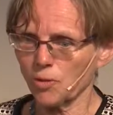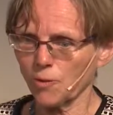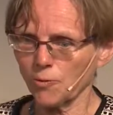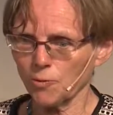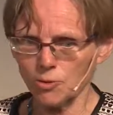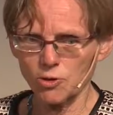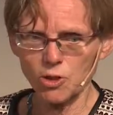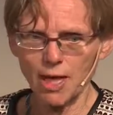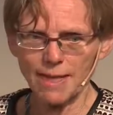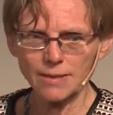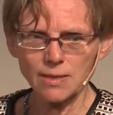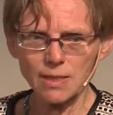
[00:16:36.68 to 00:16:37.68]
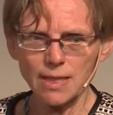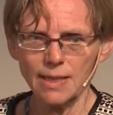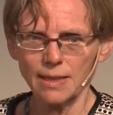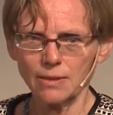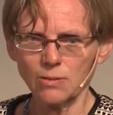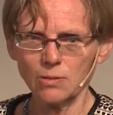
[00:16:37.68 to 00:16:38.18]
food chains
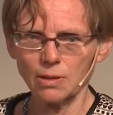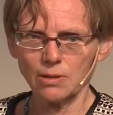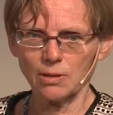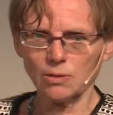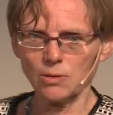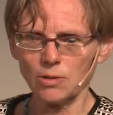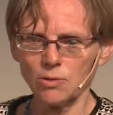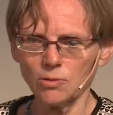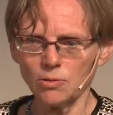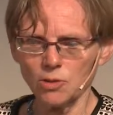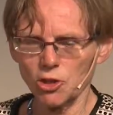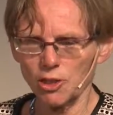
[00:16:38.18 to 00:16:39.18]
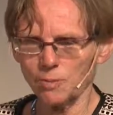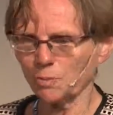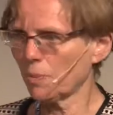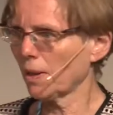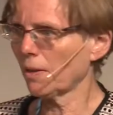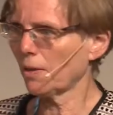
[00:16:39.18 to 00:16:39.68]
in order not to
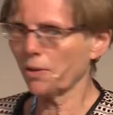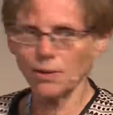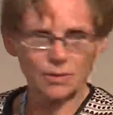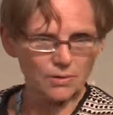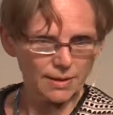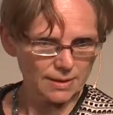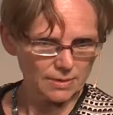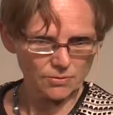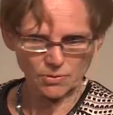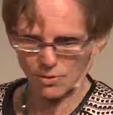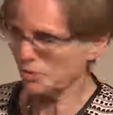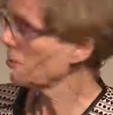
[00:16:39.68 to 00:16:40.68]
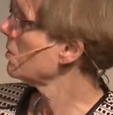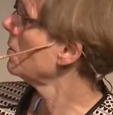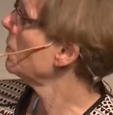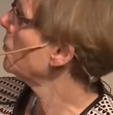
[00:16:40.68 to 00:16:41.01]
ship things with